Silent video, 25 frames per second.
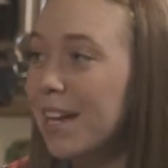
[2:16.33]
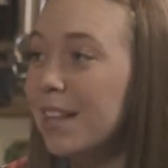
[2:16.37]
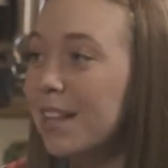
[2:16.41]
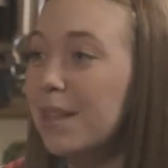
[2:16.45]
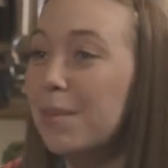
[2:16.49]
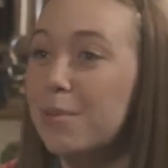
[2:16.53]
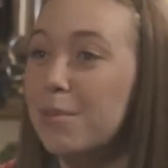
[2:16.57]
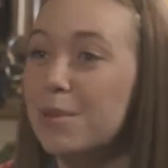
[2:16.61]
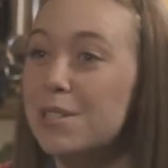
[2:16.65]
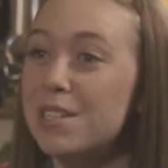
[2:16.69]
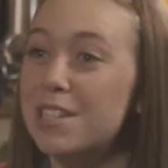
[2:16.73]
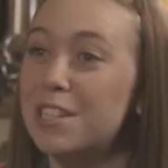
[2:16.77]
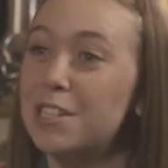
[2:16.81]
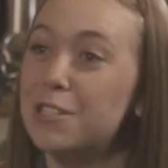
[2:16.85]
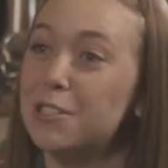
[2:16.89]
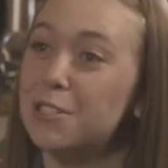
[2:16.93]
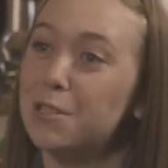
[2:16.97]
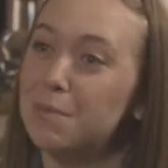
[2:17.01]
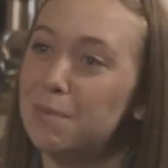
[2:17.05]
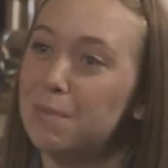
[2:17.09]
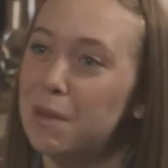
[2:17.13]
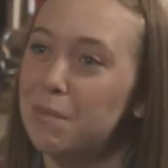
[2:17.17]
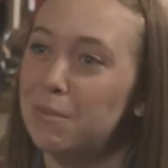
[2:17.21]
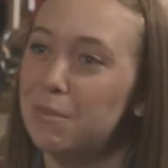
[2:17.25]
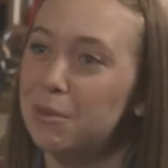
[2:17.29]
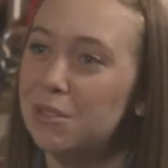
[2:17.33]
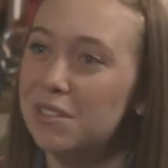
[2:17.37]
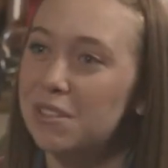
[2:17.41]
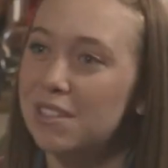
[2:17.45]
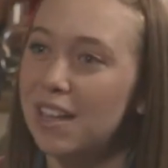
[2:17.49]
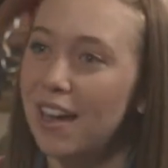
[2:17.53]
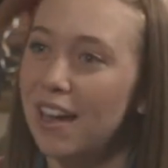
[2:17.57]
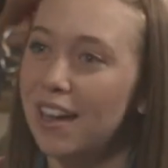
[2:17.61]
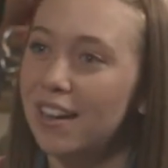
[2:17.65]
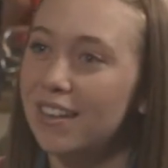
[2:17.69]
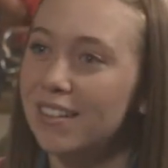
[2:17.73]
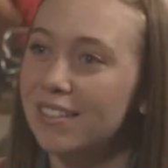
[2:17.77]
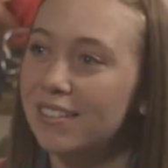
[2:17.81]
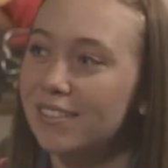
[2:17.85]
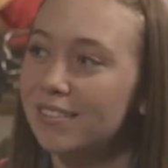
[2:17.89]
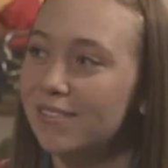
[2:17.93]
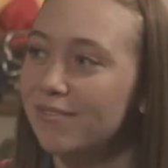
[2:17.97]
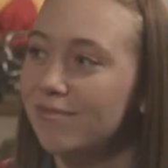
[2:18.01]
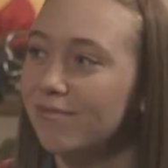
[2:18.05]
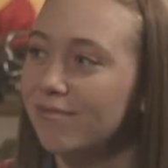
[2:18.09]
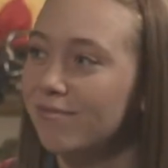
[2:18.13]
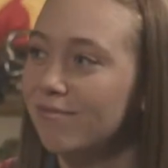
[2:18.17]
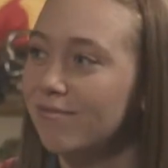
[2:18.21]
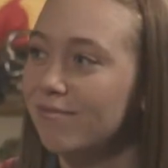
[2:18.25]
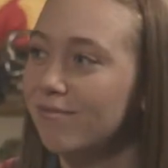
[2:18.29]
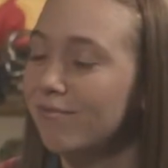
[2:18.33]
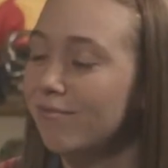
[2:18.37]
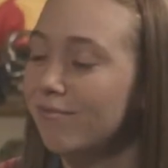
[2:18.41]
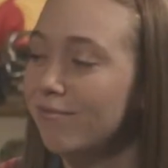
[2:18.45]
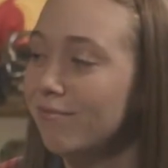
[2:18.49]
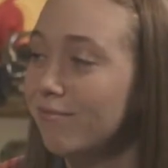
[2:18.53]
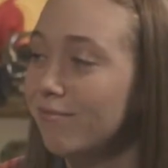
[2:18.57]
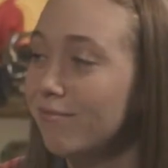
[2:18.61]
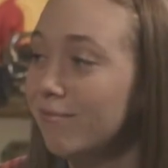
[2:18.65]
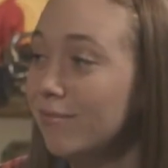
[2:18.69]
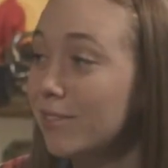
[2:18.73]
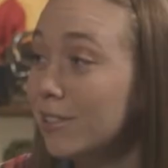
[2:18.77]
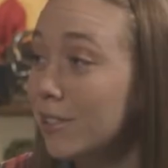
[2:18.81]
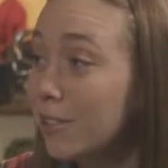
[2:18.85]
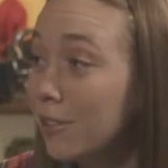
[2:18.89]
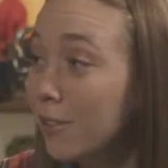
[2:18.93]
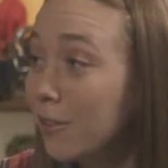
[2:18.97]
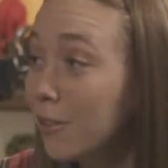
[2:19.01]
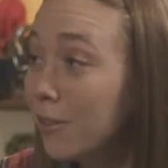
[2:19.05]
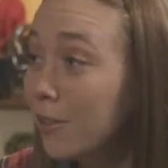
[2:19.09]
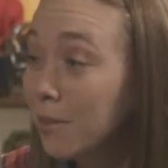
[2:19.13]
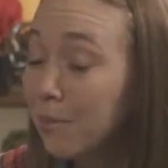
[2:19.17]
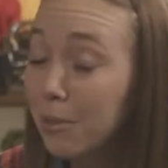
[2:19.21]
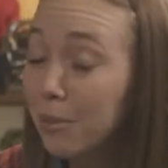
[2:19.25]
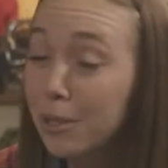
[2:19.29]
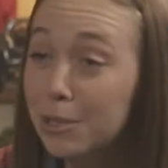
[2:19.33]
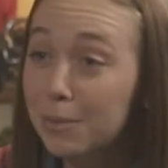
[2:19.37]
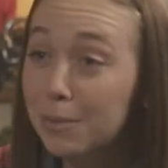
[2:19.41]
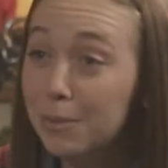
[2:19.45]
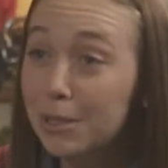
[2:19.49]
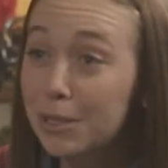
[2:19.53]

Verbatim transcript: and the procedures people side. You know, the bridge